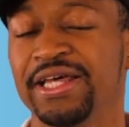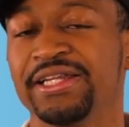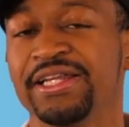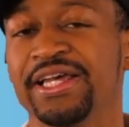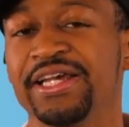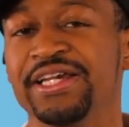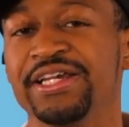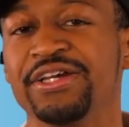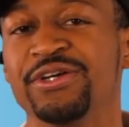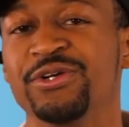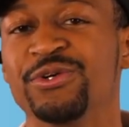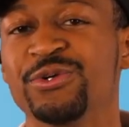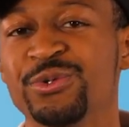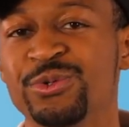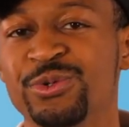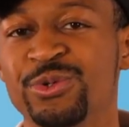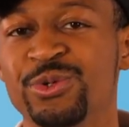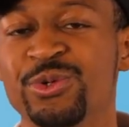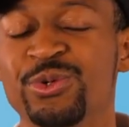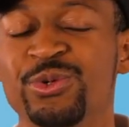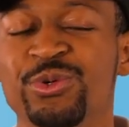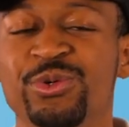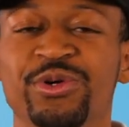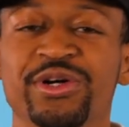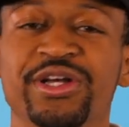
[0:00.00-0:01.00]
like
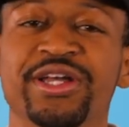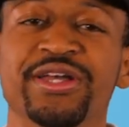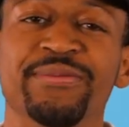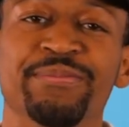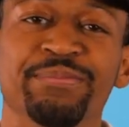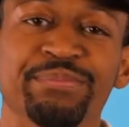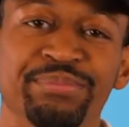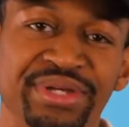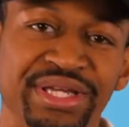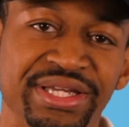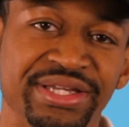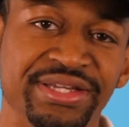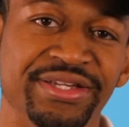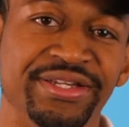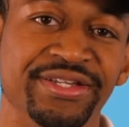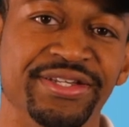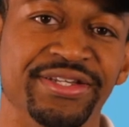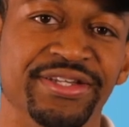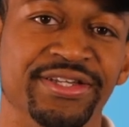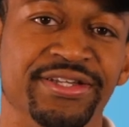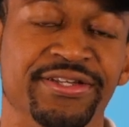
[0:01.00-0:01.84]
Google and Bing.